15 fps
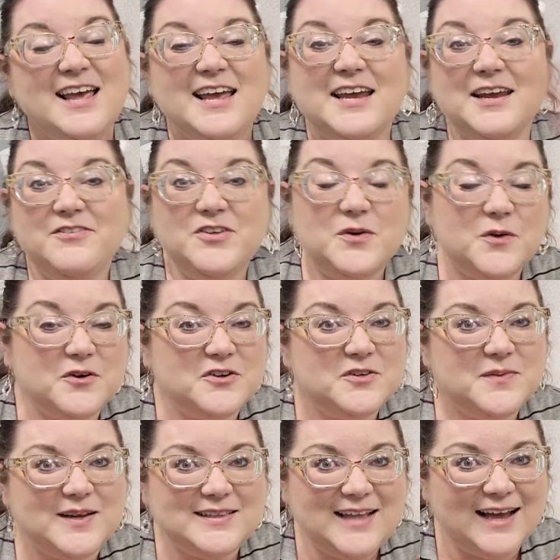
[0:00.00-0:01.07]
If you ordered
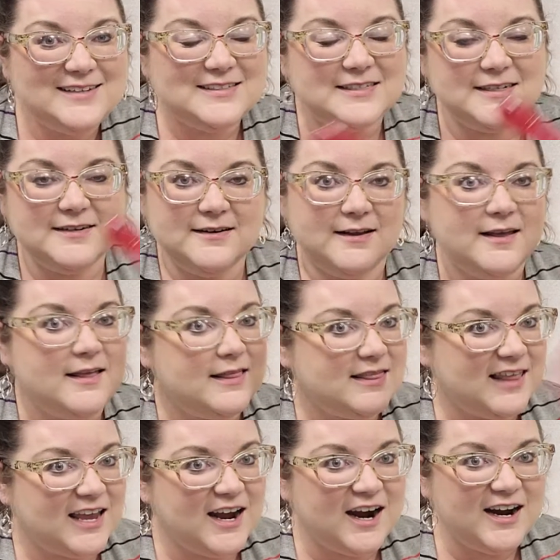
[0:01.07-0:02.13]
one last year,
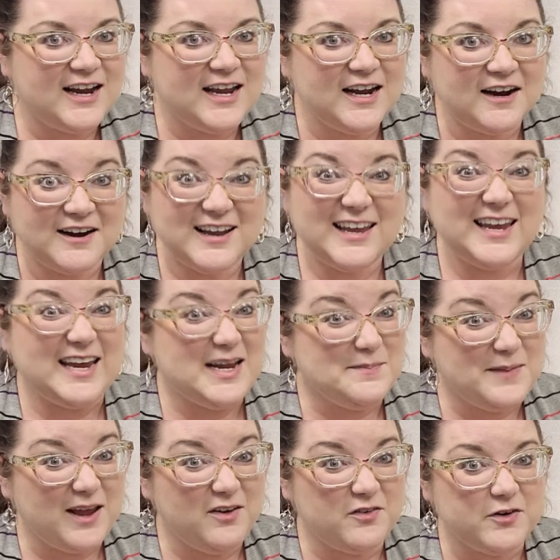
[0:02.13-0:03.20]
they are here in
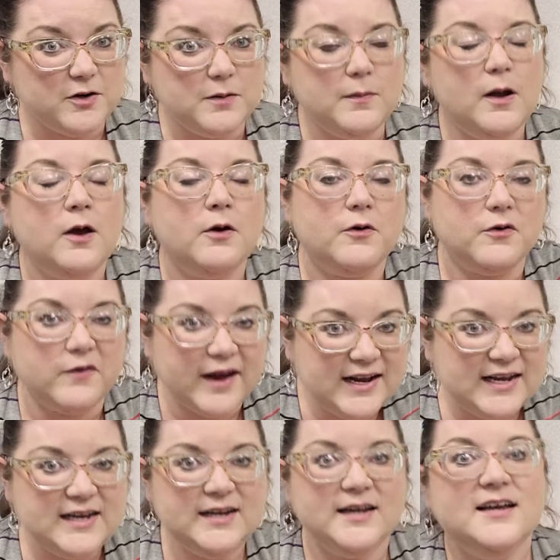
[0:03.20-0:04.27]
my room,
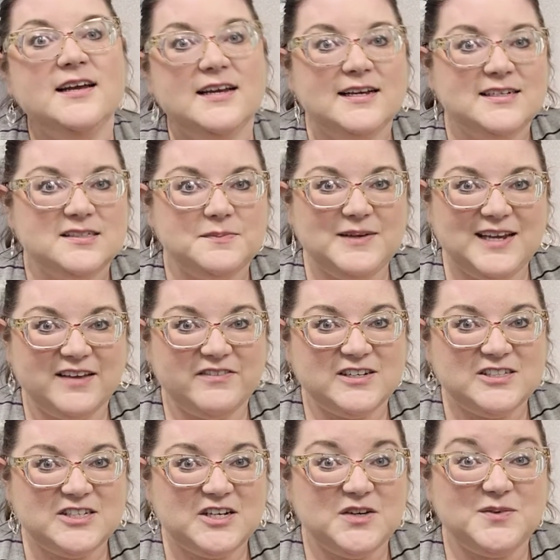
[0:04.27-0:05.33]
ready to be given
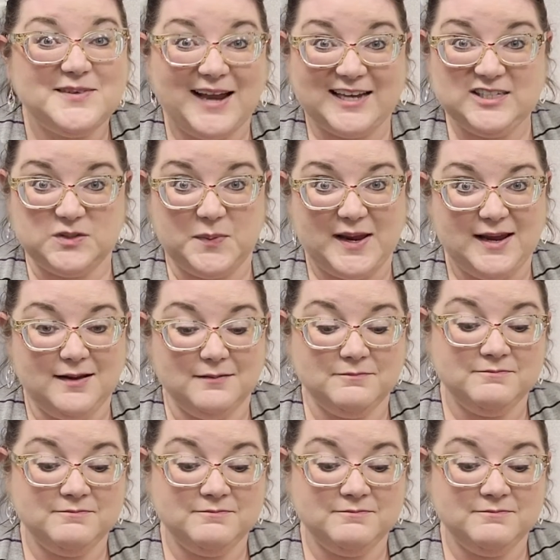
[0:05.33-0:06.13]
to you next week.